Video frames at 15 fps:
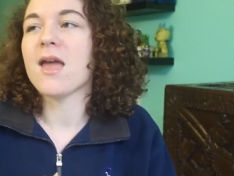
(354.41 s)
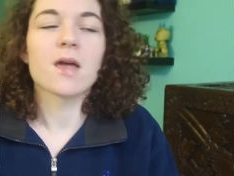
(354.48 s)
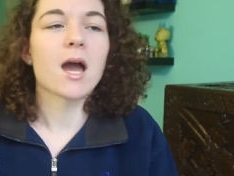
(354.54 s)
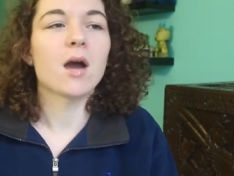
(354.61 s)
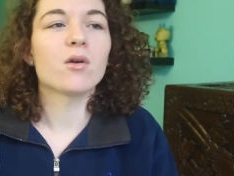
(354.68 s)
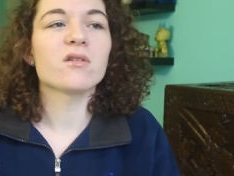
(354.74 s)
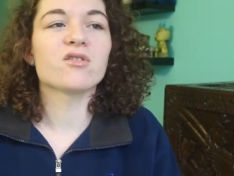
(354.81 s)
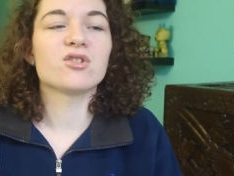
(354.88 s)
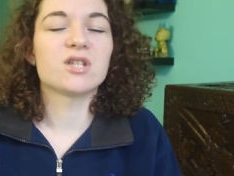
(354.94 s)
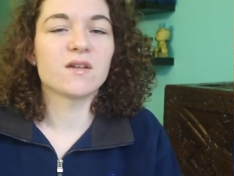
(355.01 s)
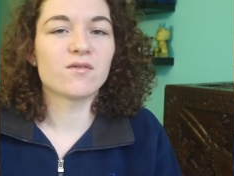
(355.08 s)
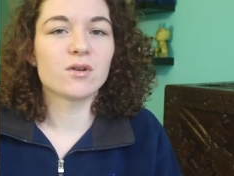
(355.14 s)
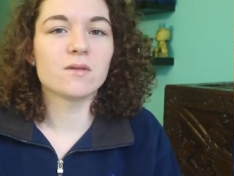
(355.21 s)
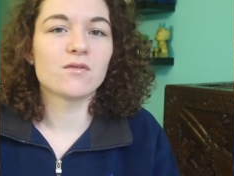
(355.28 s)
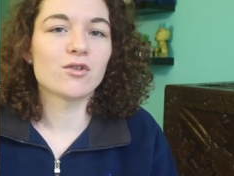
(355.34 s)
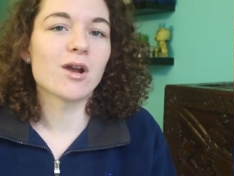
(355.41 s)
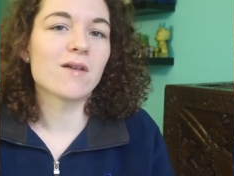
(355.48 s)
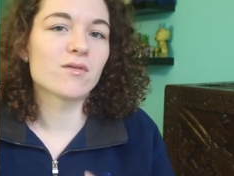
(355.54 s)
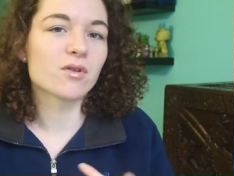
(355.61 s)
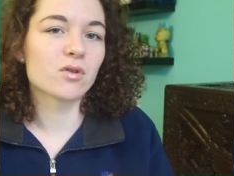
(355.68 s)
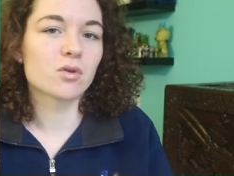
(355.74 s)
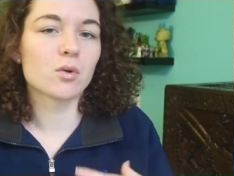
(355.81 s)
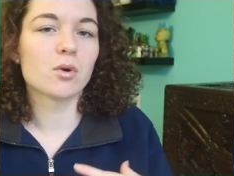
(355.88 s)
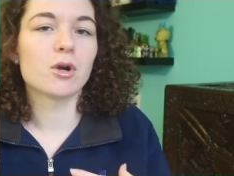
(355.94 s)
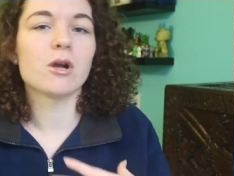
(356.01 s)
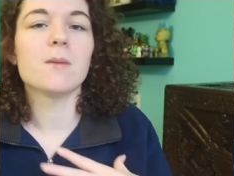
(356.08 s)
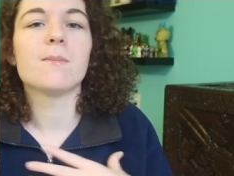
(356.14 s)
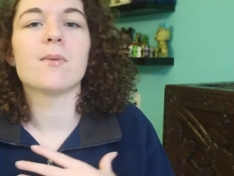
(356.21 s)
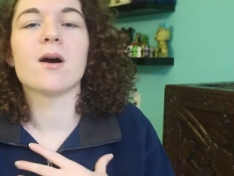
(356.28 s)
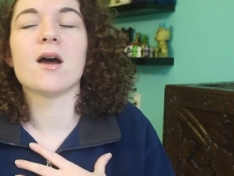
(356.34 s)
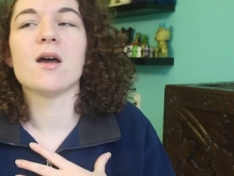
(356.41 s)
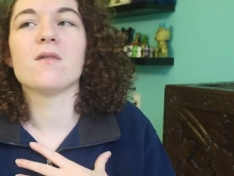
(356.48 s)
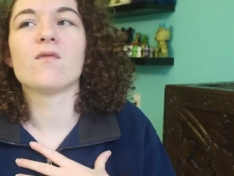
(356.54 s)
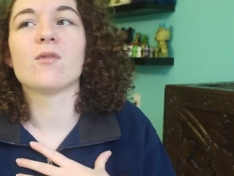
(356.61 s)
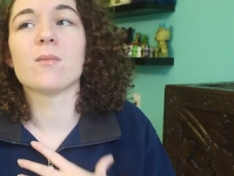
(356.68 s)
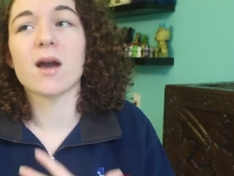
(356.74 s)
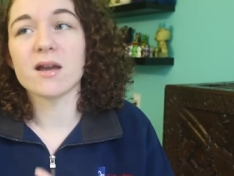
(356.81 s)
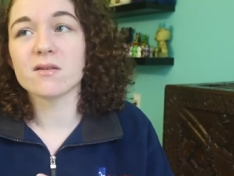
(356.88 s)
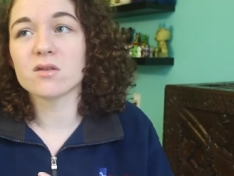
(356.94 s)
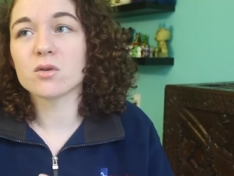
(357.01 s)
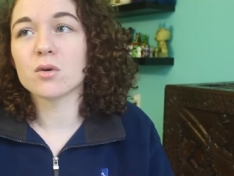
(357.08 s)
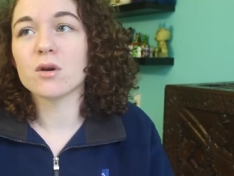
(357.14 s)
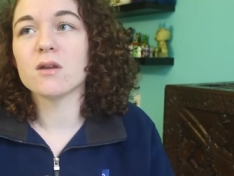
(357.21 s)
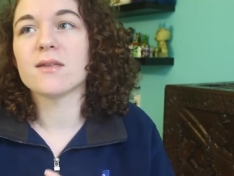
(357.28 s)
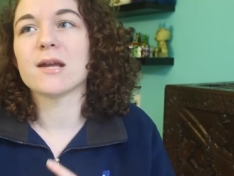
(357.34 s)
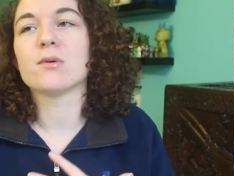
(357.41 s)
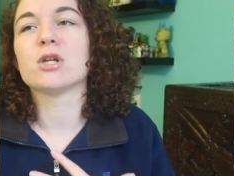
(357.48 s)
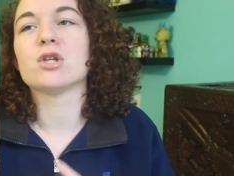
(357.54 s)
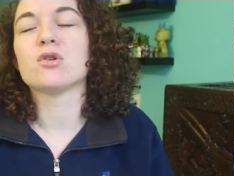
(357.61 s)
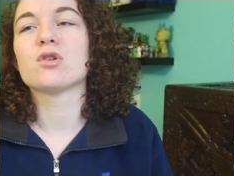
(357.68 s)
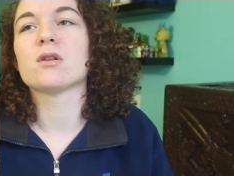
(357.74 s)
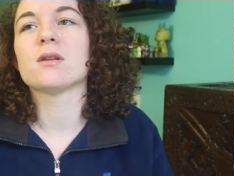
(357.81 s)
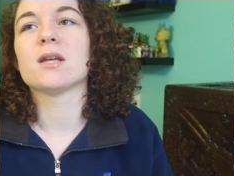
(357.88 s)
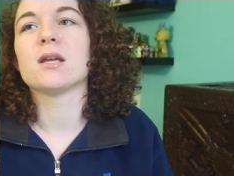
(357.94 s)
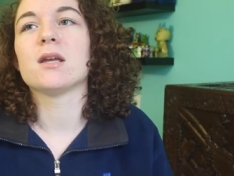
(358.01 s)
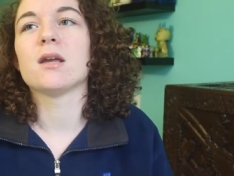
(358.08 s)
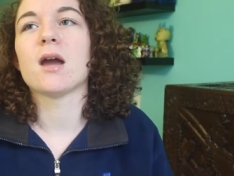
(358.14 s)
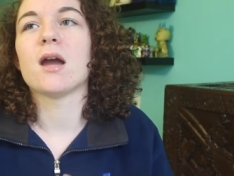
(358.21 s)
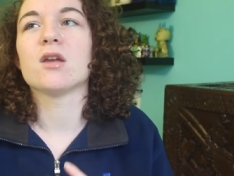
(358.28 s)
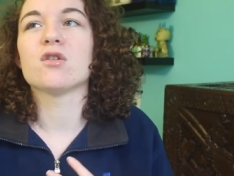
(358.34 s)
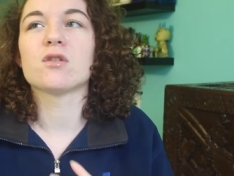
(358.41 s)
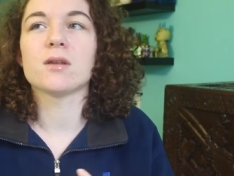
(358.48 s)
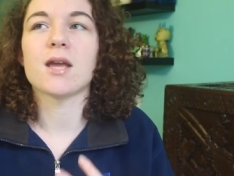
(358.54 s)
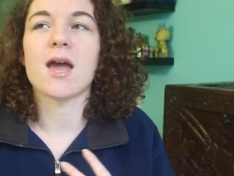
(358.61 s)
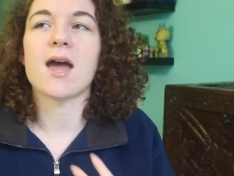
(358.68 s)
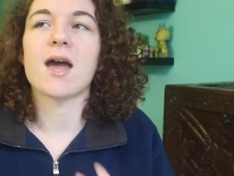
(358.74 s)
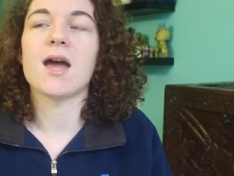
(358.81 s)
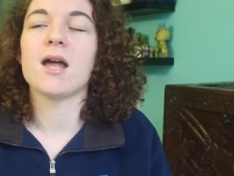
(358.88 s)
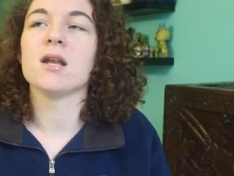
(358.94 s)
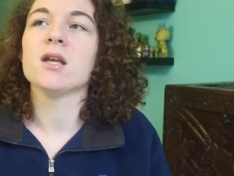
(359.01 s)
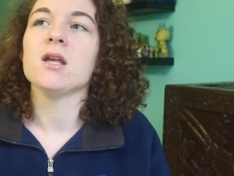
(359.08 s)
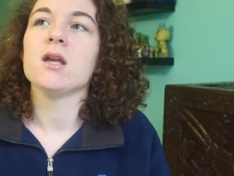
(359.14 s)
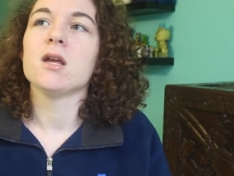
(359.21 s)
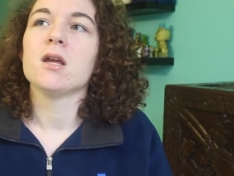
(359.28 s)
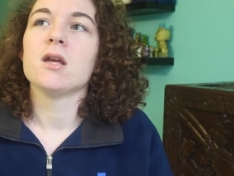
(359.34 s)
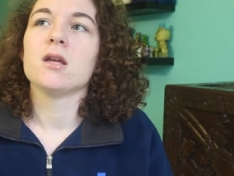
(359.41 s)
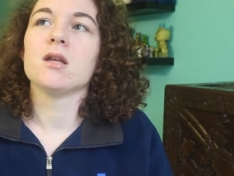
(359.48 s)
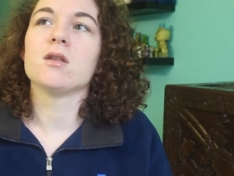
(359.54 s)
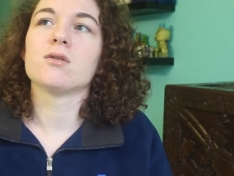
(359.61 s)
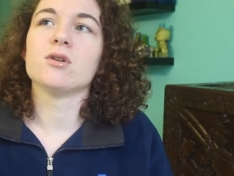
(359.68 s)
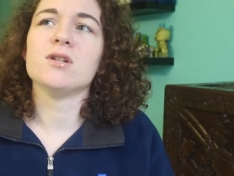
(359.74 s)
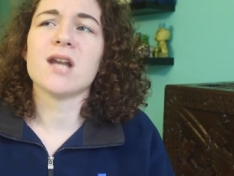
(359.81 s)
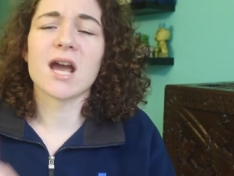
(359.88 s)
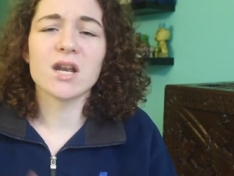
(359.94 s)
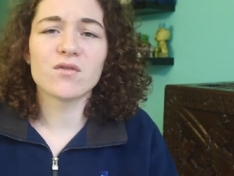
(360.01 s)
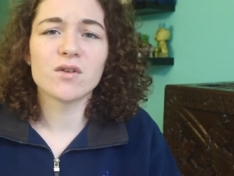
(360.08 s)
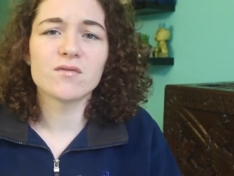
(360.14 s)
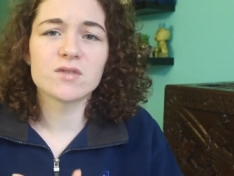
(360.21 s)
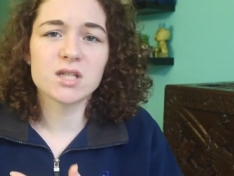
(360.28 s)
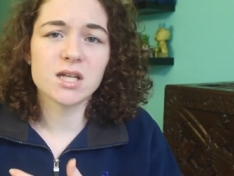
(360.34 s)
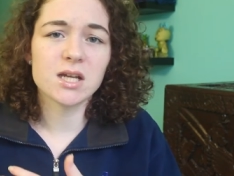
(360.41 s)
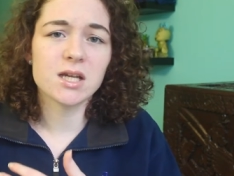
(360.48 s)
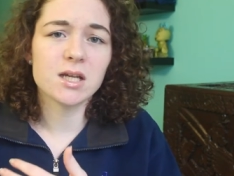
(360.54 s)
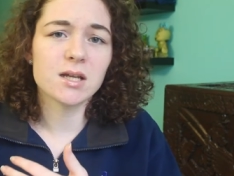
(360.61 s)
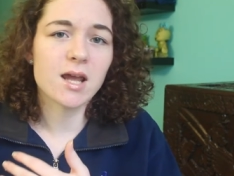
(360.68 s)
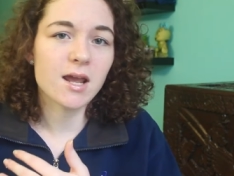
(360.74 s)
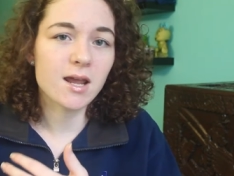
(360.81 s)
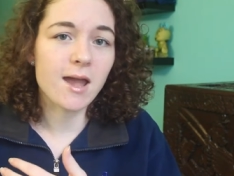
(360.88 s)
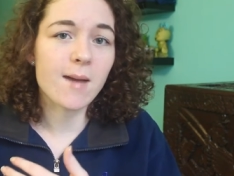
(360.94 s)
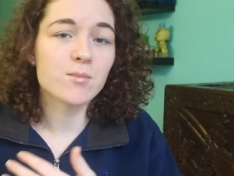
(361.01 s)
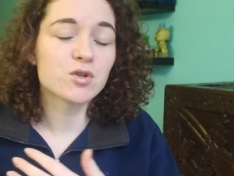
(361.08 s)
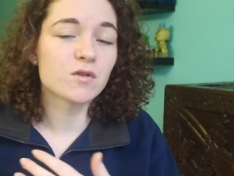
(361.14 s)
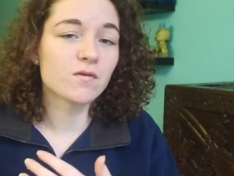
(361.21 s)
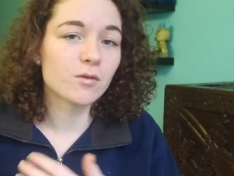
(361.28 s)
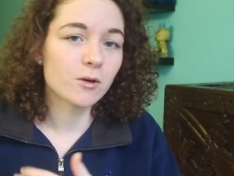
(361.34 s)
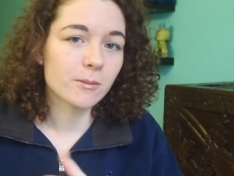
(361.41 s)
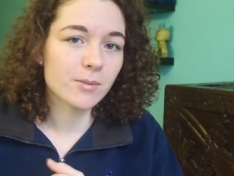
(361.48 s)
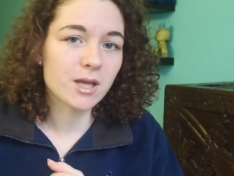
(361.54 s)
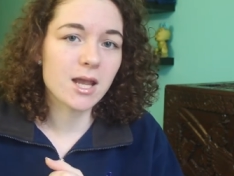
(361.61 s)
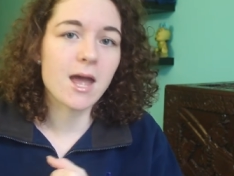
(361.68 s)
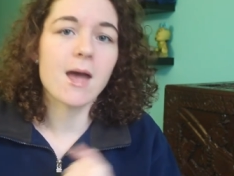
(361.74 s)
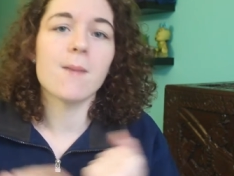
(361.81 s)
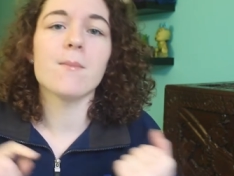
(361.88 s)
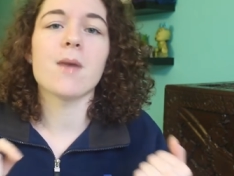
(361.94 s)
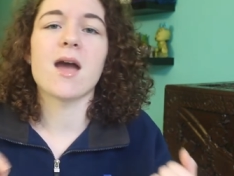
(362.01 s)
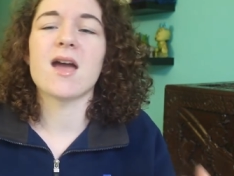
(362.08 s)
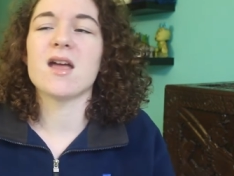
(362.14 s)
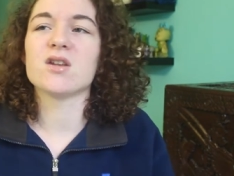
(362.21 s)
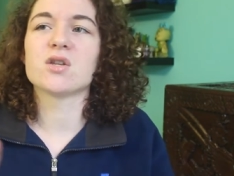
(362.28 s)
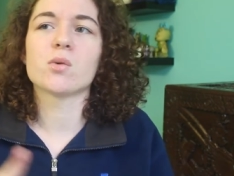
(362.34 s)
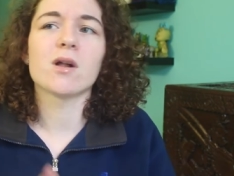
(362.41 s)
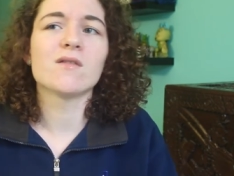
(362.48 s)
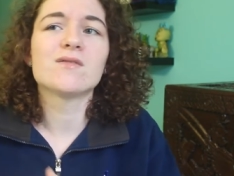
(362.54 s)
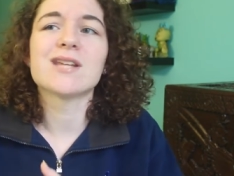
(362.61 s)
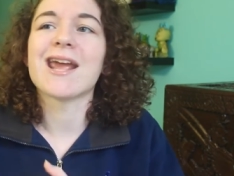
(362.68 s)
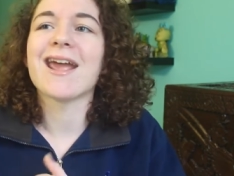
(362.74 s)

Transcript: The hours are different for every store, but for my store, they were usually, I usually had either 9.15 a.m. to 4 p.m. I had 12 to